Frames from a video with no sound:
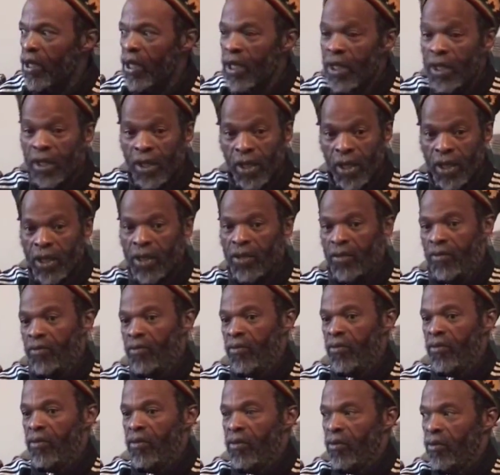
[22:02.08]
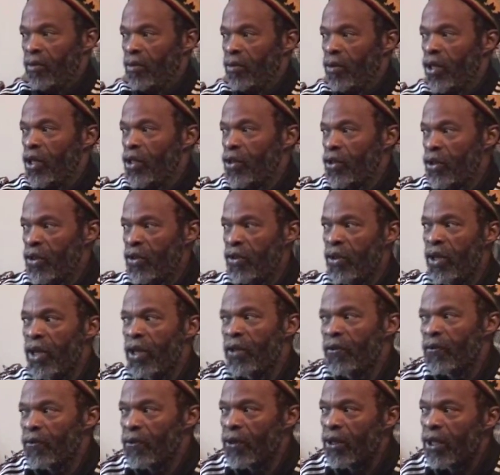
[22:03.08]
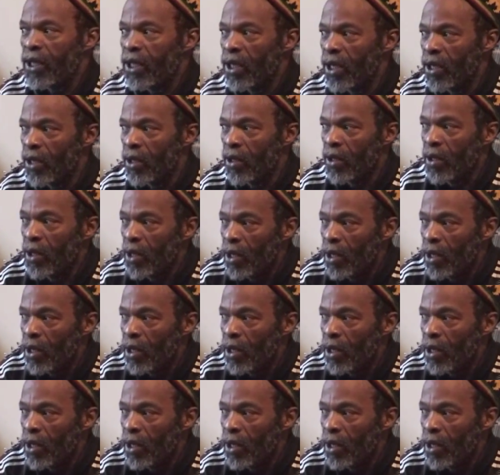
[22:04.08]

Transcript: on and your screen in front of you.